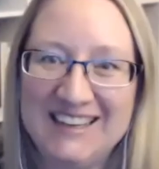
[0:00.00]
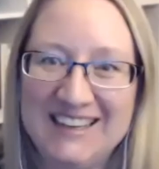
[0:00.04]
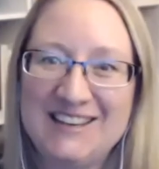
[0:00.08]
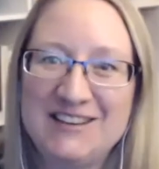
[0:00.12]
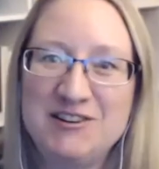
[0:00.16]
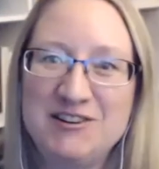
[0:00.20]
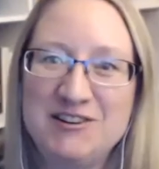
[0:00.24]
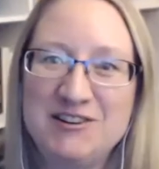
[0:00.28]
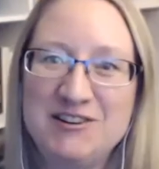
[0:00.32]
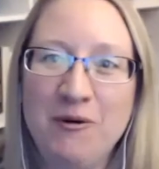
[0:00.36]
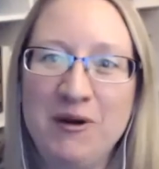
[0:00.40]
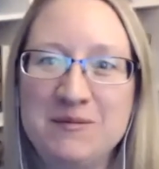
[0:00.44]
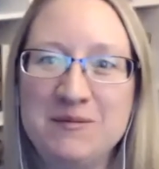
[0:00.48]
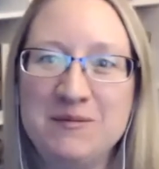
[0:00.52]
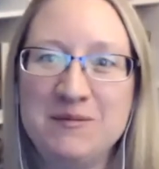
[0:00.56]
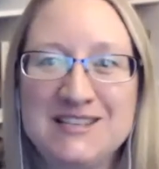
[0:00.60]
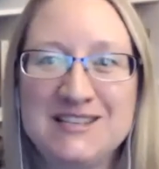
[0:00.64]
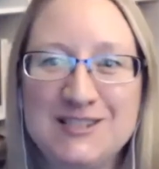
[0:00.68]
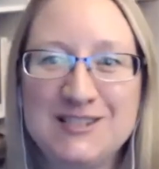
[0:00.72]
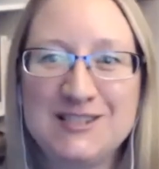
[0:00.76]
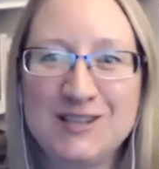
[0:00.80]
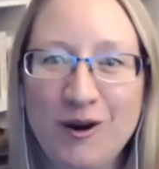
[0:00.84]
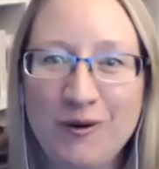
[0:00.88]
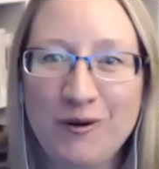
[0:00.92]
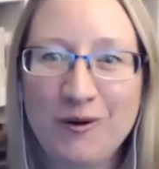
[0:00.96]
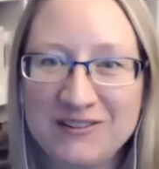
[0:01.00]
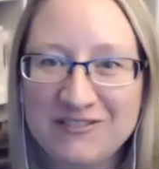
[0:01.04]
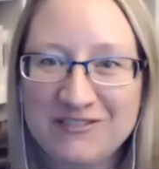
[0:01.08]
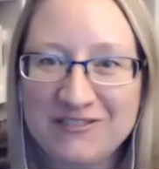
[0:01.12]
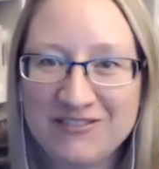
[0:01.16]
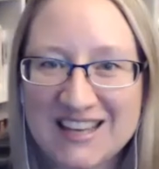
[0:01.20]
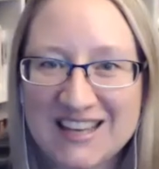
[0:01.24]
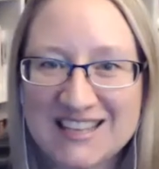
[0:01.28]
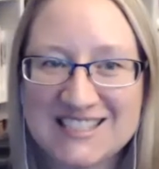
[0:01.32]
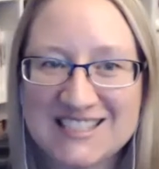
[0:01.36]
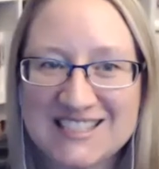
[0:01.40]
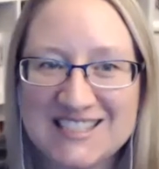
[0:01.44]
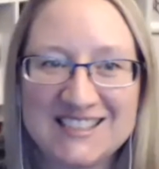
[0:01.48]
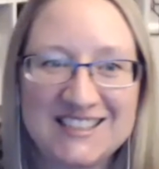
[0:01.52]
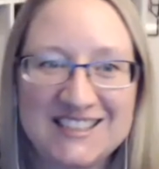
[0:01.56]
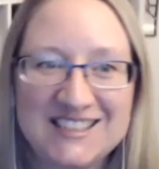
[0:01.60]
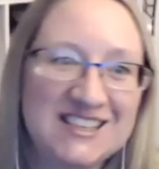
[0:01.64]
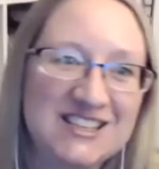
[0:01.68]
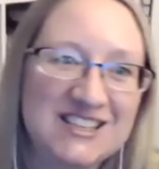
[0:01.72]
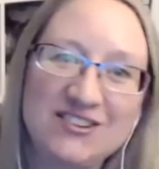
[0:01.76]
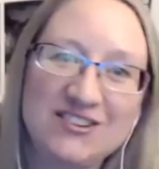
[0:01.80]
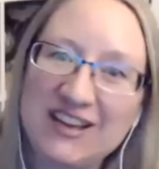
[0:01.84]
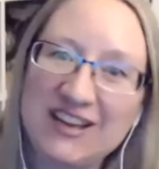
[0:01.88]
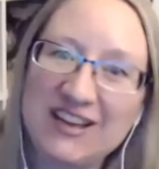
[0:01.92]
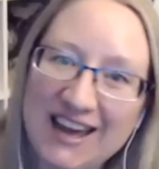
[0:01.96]
You don't want to be so invested that
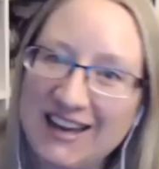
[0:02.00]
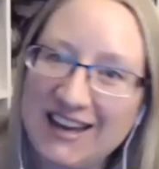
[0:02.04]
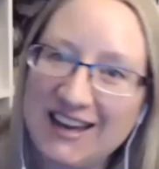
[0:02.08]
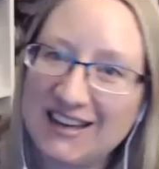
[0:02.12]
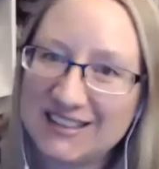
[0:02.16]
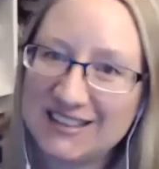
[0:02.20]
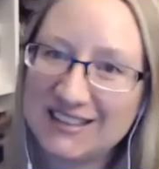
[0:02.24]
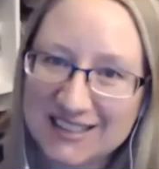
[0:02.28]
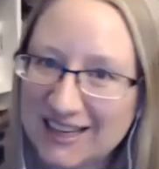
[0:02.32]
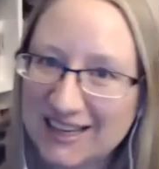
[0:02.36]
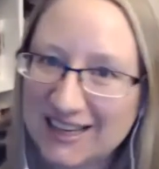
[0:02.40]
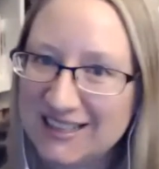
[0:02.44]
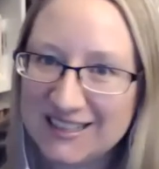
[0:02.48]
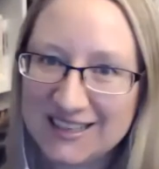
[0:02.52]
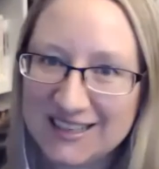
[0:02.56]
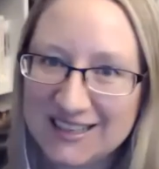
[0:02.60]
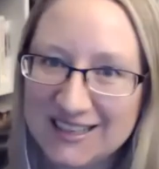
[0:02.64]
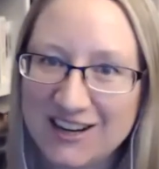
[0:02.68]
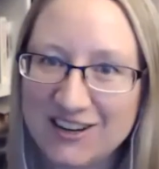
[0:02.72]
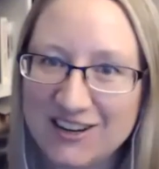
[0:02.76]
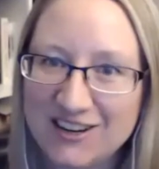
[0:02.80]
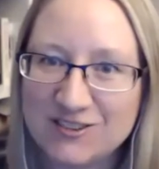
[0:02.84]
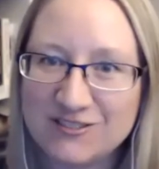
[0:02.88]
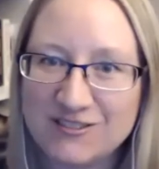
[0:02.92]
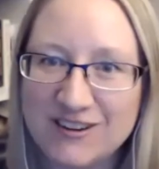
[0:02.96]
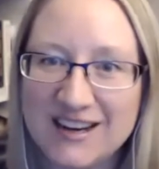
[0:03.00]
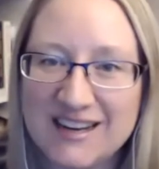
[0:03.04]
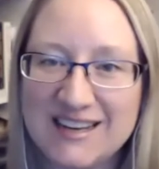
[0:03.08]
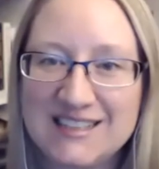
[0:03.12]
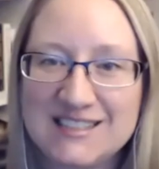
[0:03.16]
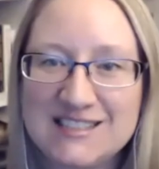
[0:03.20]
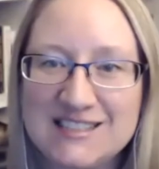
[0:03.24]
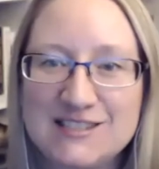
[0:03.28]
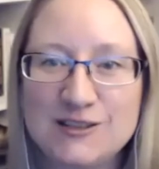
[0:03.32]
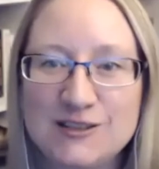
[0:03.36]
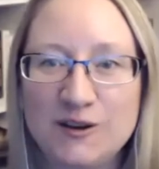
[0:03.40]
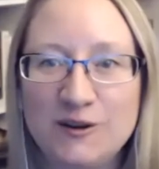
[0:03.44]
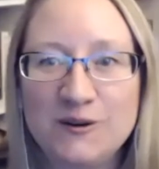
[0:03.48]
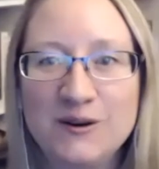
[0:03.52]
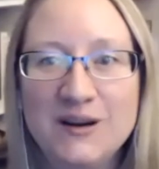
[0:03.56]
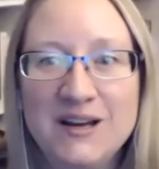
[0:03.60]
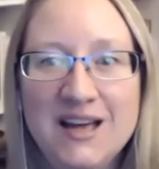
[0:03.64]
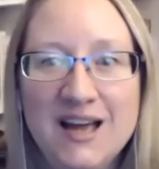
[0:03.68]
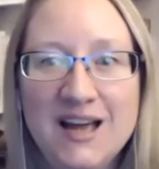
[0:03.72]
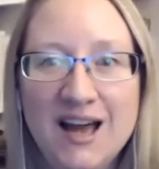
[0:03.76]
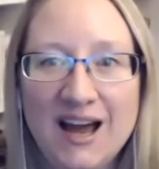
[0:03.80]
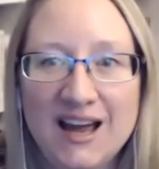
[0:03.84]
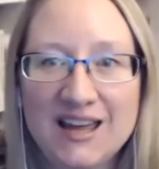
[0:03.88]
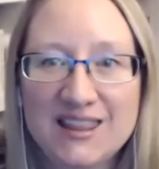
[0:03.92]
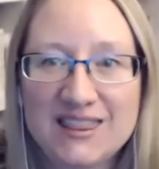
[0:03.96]
you can't cut it out, right? So
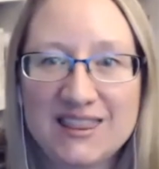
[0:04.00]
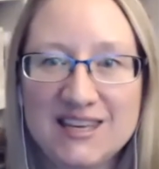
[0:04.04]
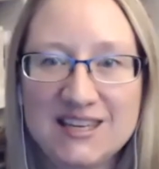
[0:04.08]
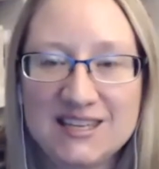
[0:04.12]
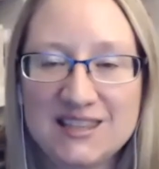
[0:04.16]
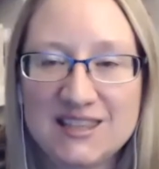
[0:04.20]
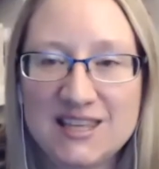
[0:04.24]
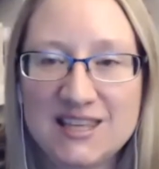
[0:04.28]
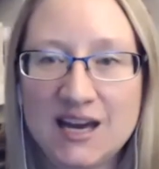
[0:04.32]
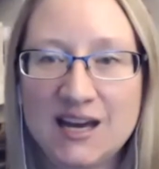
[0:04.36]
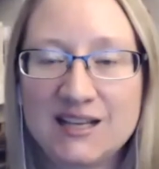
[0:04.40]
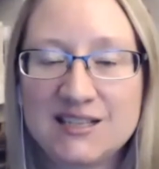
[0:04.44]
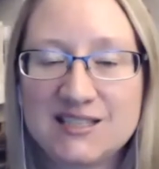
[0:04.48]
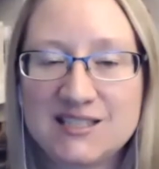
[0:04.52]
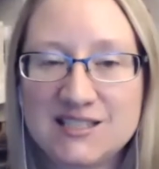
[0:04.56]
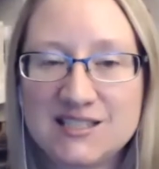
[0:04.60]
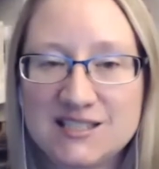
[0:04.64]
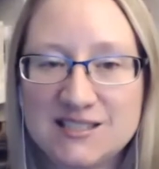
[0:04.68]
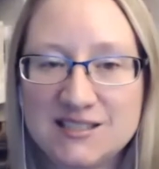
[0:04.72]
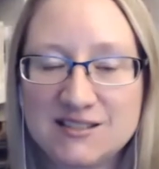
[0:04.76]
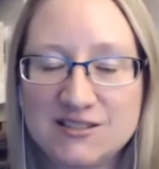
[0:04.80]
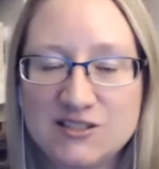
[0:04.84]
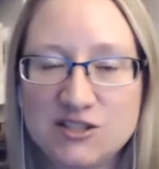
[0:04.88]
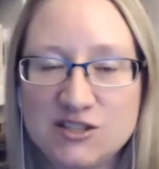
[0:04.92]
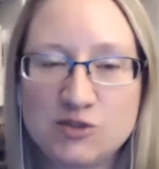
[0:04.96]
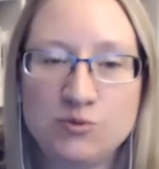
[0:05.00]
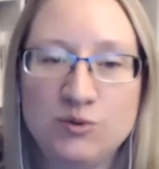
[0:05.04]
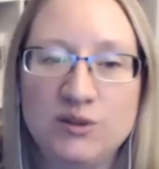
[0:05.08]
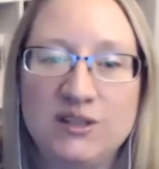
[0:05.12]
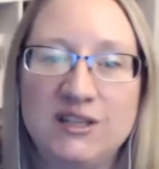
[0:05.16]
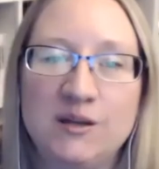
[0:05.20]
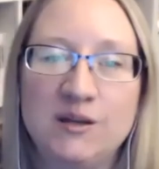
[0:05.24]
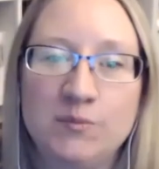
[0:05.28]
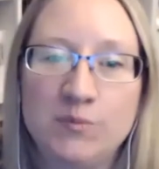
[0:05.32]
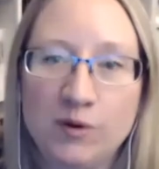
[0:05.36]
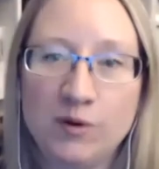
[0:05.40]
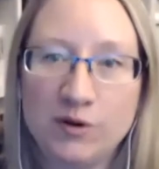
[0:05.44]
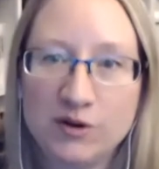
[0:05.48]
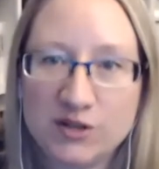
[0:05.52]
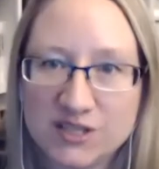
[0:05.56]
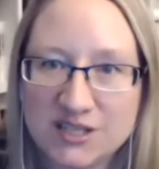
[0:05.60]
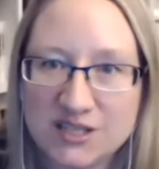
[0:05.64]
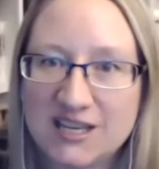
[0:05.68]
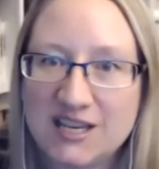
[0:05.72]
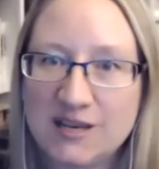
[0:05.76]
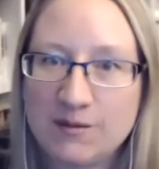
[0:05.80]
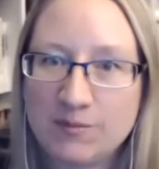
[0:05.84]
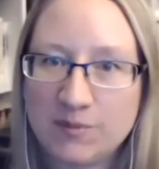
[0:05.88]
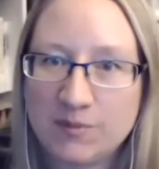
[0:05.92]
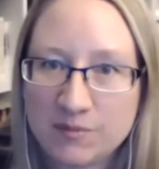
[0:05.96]
I think that's just really important to
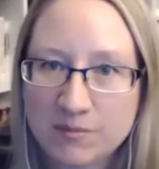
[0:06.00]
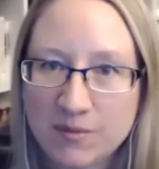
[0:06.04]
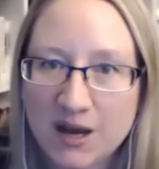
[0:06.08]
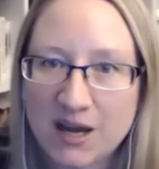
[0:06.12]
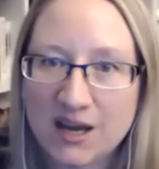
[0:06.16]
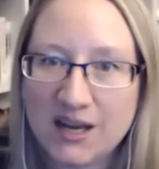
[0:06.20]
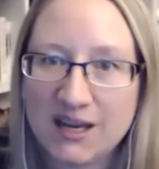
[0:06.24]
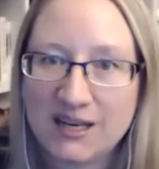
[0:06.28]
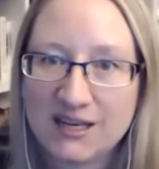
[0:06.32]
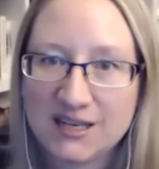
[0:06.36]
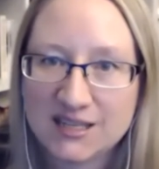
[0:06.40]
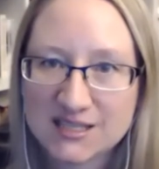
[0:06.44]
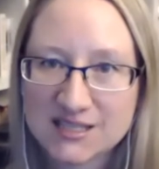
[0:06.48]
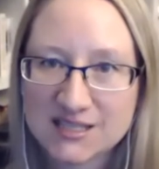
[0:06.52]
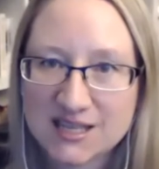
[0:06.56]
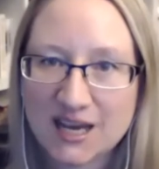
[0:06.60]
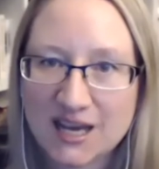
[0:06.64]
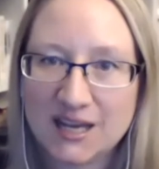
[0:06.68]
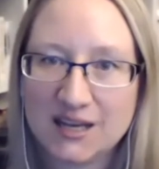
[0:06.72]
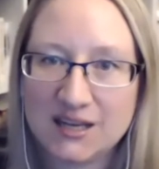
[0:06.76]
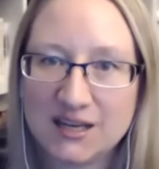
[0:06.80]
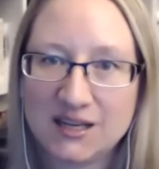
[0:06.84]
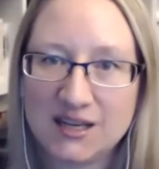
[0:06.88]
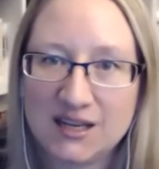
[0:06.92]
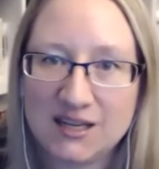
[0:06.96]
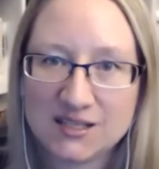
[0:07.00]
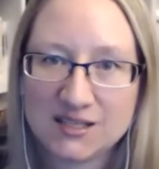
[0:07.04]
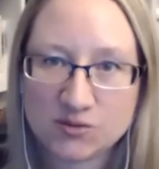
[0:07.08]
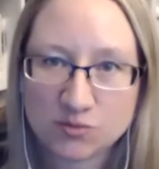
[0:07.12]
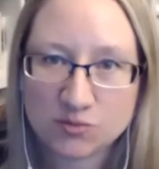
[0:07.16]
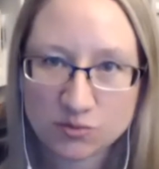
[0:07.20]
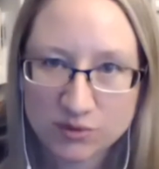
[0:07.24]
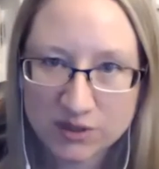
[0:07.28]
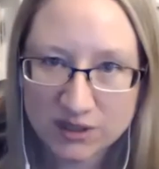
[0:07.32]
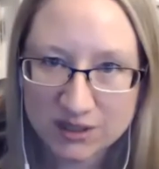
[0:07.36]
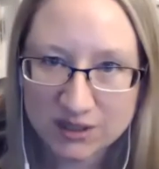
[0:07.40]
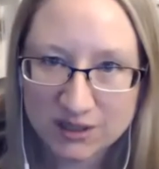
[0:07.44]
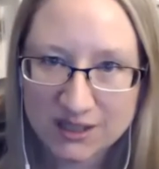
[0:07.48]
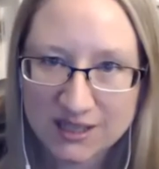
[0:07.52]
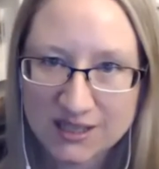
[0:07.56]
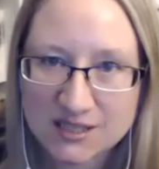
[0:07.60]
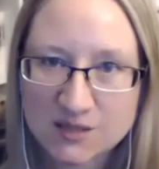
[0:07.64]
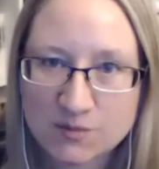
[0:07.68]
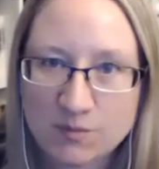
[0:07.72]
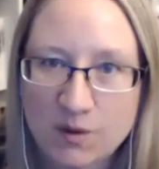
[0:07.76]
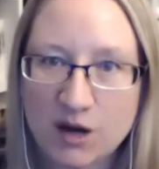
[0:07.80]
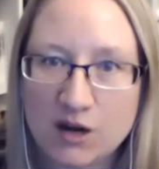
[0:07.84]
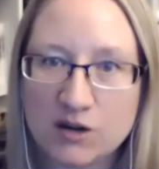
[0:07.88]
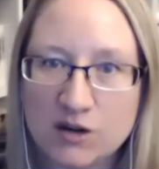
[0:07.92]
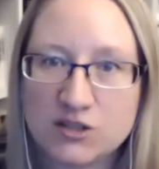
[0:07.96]
keep in mind, is that it's really
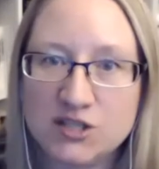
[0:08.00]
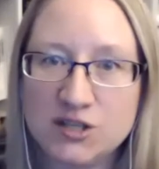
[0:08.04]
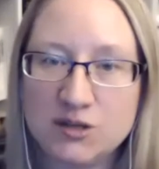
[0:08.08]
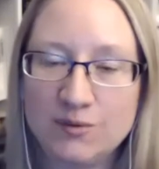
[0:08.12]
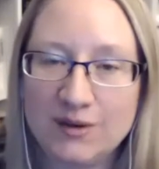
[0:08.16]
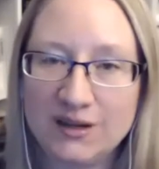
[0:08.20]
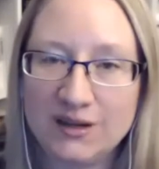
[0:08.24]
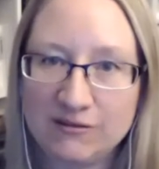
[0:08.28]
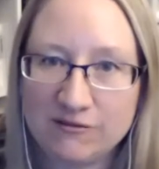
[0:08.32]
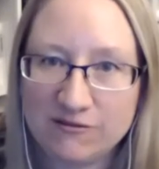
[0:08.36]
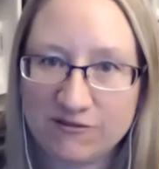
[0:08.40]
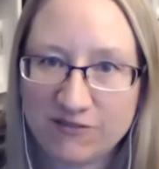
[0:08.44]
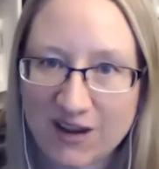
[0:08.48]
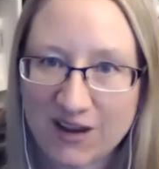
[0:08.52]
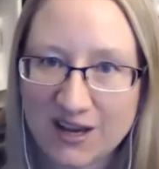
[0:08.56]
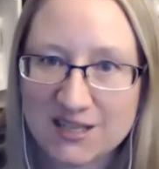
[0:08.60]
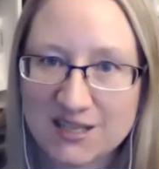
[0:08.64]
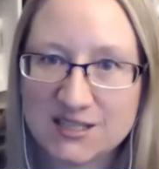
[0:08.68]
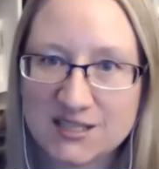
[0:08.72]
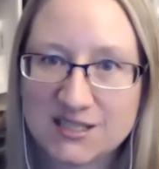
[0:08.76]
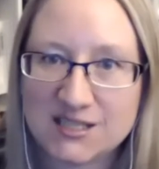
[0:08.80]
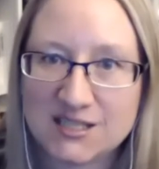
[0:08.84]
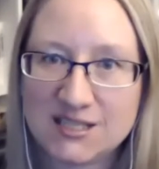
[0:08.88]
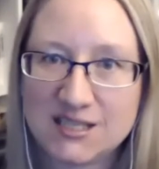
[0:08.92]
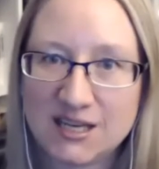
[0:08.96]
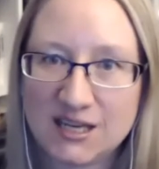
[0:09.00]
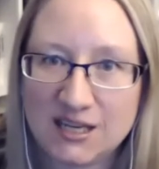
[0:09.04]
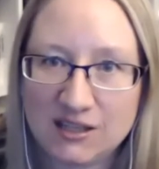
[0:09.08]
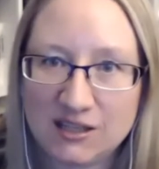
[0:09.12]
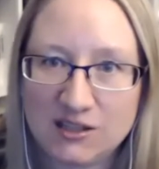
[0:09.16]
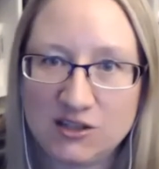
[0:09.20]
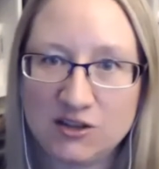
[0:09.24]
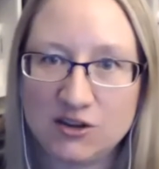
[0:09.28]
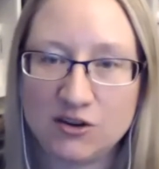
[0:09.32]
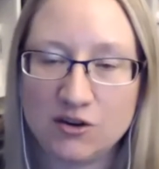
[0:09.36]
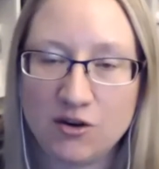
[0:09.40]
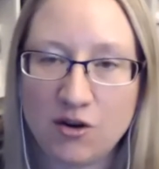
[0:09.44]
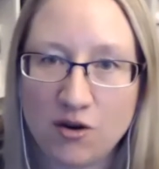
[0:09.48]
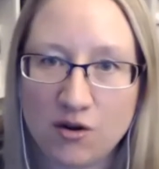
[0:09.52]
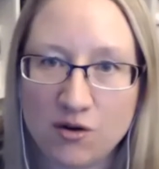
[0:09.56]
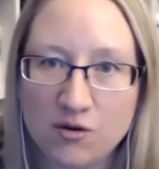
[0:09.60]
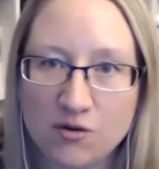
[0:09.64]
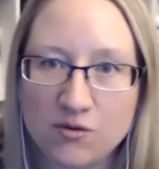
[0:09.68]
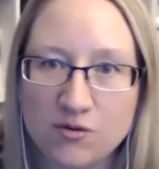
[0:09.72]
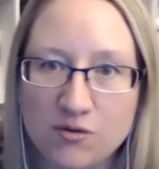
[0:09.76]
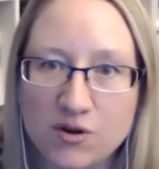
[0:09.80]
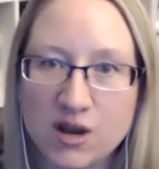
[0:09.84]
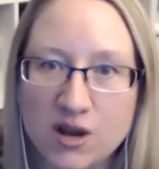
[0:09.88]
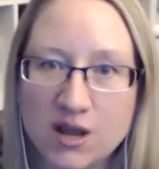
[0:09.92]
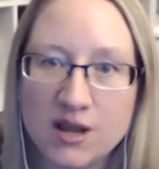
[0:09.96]
smart to invest in your
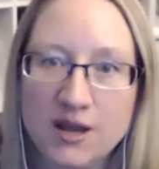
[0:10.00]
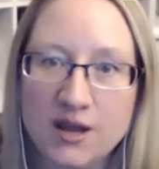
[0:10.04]
own